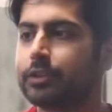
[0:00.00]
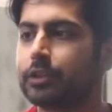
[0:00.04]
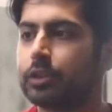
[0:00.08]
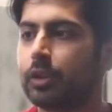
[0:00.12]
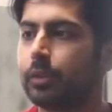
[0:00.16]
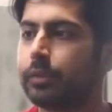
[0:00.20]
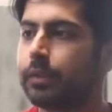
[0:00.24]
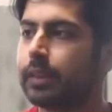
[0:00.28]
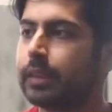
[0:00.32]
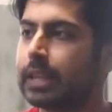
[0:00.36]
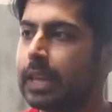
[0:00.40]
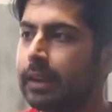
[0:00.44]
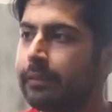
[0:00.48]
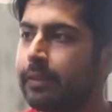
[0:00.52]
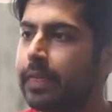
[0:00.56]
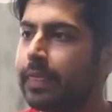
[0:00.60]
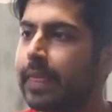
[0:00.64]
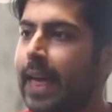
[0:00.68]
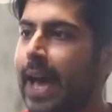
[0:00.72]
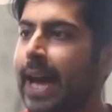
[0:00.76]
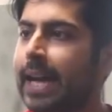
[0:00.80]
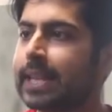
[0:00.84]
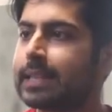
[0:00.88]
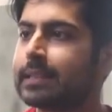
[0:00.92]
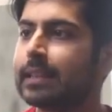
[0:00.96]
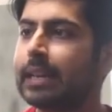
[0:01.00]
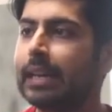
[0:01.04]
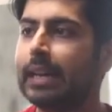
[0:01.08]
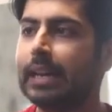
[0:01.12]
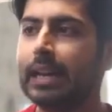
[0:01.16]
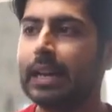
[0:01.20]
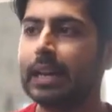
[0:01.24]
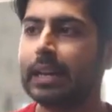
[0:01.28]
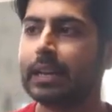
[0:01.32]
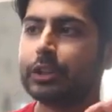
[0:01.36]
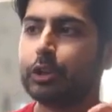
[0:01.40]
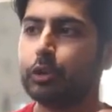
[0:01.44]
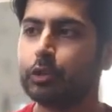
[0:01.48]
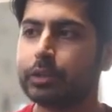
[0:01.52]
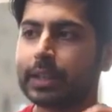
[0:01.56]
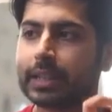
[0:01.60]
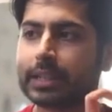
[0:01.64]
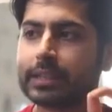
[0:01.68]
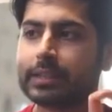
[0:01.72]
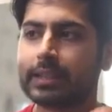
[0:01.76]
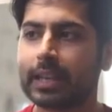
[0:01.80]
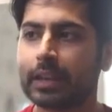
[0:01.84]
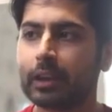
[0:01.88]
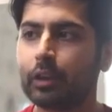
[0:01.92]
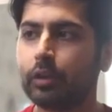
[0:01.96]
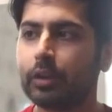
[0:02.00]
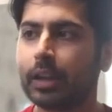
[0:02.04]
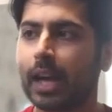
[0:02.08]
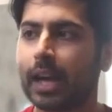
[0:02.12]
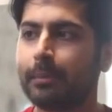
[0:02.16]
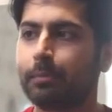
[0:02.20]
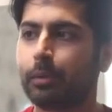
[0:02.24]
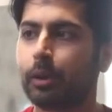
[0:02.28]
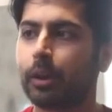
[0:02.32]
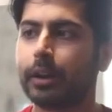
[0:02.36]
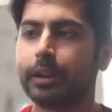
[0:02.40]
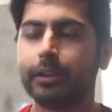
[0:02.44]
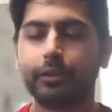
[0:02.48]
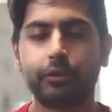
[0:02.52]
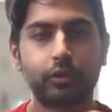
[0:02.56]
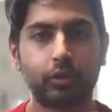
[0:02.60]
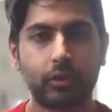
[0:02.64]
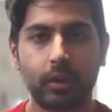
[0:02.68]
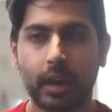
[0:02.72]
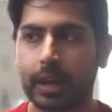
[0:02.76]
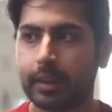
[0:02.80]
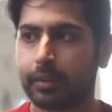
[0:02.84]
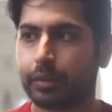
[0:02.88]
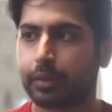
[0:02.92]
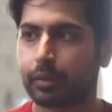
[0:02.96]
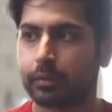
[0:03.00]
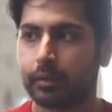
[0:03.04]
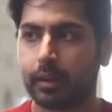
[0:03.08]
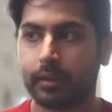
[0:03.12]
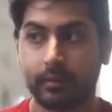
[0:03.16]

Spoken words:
So given that, using a single library and